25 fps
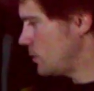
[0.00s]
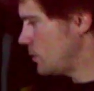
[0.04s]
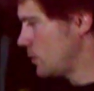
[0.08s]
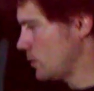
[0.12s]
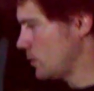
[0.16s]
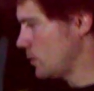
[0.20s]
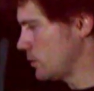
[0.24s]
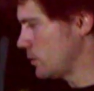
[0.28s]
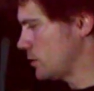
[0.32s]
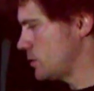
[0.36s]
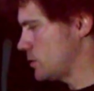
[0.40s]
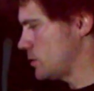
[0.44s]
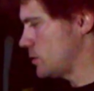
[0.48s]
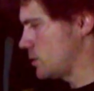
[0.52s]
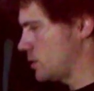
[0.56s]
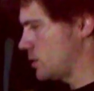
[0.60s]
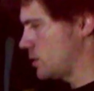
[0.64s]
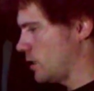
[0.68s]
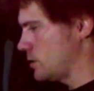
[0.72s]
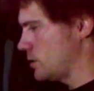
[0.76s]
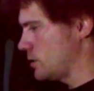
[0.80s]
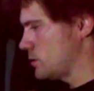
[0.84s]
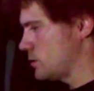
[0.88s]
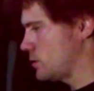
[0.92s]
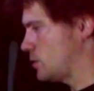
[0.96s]
at least a
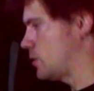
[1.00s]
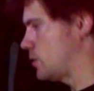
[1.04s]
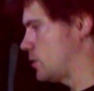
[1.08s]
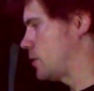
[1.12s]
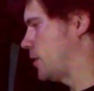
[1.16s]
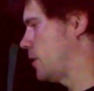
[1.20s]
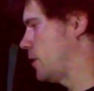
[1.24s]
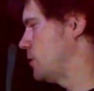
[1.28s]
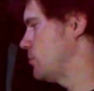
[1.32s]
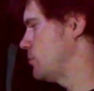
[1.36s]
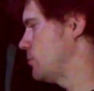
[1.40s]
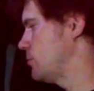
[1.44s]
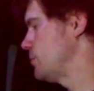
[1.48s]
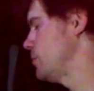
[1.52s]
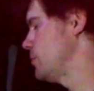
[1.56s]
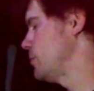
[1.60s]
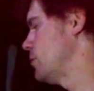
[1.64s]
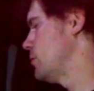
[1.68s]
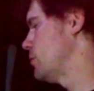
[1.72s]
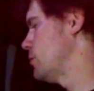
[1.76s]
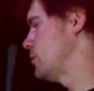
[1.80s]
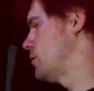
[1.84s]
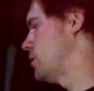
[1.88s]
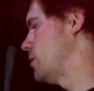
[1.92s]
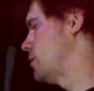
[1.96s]
10-song album
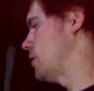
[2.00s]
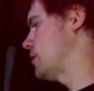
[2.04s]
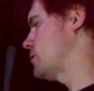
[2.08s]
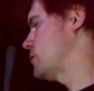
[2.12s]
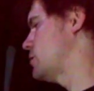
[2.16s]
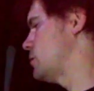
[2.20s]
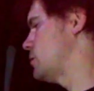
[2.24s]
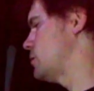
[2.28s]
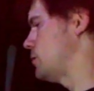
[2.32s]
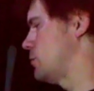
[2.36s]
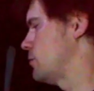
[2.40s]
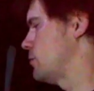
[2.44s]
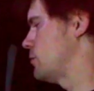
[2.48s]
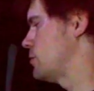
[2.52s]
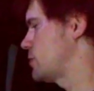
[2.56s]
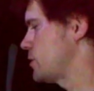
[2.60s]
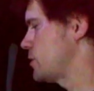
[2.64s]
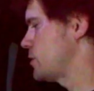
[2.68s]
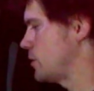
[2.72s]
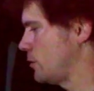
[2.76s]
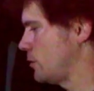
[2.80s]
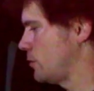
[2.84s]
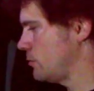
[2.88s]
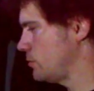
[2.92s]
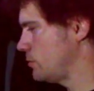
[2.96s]
here in the next year or
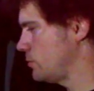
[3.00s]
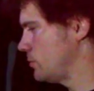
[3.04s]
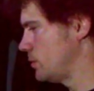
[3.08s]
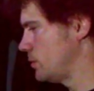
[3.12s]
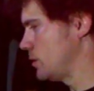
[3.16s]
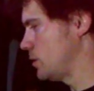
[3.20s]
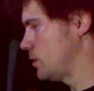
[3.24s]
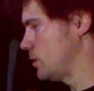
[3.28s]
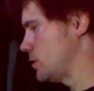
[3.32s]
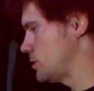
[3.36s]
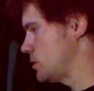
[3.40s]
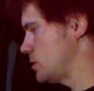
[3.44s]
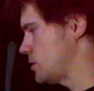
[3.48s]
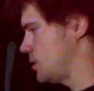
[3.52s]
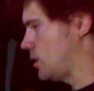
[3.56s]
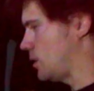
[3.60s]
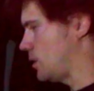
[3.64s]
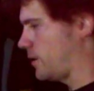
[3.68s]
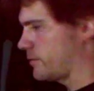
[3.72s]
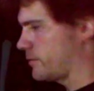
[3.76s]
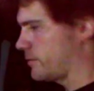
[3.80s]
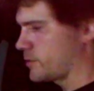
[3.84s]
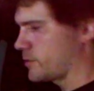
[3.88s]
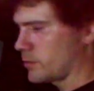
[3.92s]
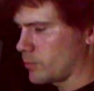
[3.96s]
so. It'd be nice to
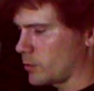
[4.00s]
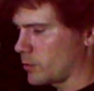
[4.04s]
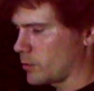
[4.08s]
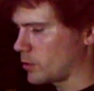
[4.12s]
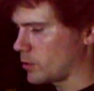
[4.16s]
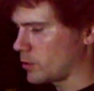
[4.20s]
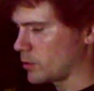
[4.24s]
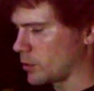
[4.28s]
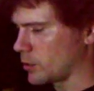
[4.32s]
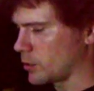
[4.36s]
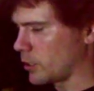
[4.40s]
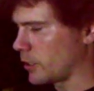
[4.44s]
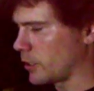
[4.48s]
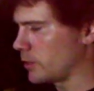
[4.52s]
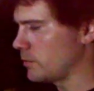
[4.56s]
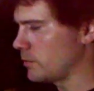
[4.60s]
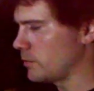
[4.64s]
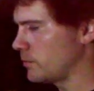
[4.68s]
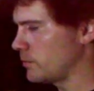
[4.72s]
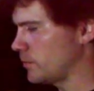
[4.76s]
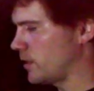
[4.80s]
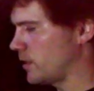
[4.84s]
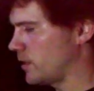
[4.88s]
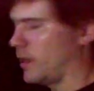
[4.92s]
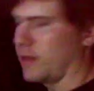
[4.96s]
have something online.
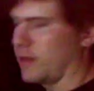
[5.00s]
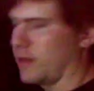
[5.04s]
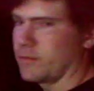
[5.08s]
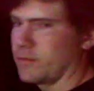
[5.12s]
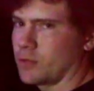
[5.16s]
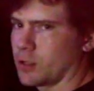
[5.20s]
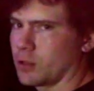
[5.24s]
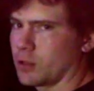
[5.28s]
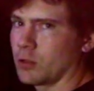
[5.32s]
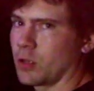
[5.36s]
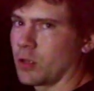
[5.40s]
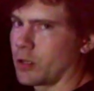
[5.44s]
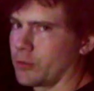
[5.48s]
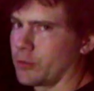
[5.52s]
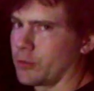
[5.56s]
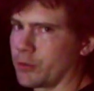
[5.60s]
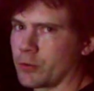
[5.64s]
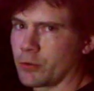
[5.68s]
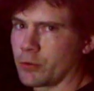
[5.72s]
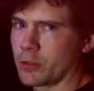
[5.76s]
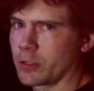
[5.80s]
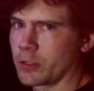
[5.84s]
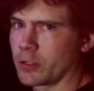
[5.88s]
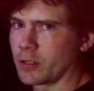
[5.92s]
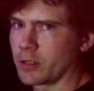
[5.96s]
I have done a lot of
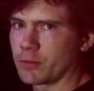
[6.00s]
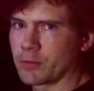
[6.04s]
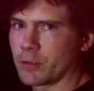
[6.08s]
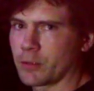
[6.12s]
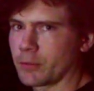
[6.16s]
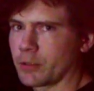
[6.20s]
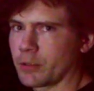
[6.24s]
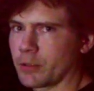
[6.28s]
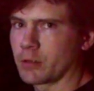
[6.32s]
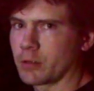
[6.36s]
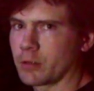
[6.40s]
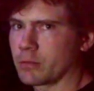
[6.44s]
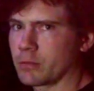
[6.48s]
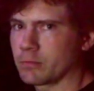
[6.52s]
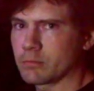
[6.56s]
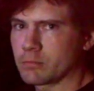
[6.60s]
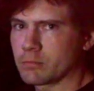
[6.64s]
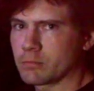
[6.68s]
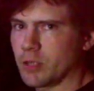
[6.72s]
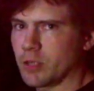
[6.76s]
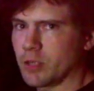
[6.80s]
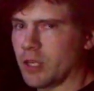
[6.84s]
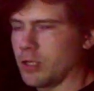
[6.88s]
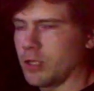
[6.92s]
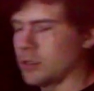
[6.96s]
recording. I've probably got
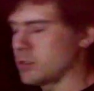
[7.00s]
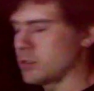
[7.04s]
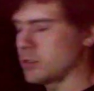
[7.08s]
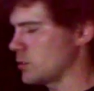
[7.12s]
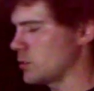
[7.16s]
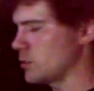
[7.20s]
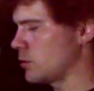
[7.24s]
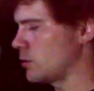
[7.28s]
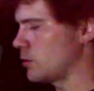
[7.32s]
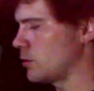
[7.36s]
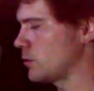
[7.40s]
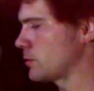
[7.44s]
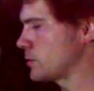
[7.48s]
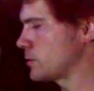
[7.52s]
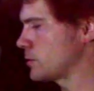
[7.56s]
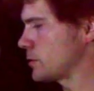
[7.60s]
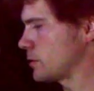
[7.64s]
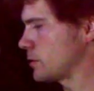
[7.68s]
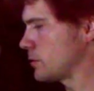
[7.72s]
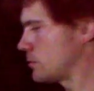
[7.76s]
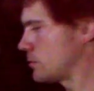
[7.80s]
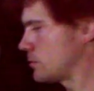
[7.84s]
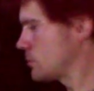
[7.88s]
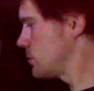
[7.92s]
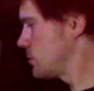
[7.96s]
80 songs
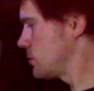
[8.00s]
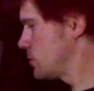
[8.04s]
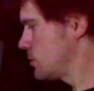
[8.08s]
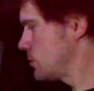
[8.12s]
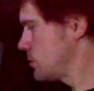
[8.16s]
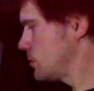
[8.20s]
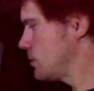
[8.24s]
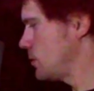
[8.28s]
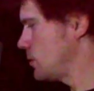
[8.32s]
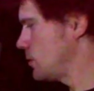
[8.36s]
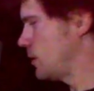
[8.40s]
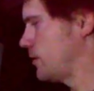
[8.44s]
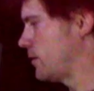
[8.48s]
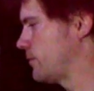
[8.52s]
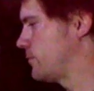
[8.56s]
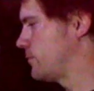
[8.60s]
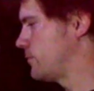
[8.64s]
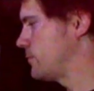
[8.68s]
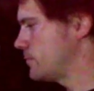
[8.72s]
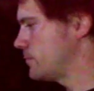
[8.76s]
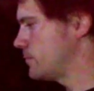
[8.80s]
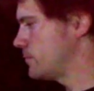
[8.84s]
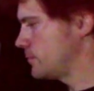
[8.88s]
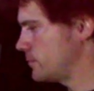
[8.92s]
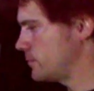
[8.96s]
that I've
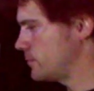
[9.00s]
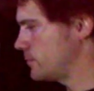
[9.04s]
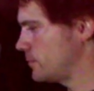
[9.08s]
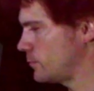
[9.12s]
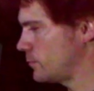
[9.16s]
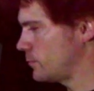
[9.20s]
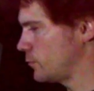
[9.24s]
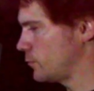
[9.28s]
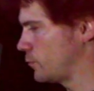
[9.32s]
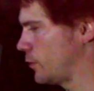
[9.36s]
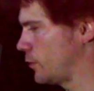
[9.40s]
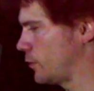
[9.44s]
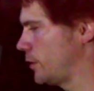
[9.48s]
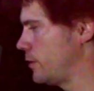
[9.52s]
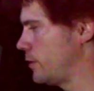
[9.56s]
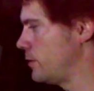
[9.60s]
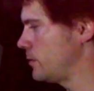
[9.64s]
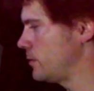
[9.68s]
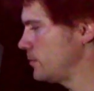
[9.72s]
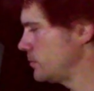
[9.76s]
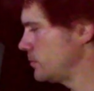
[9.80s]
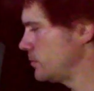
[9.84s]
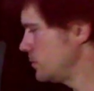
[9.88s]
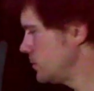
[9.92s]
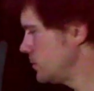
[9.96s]
written.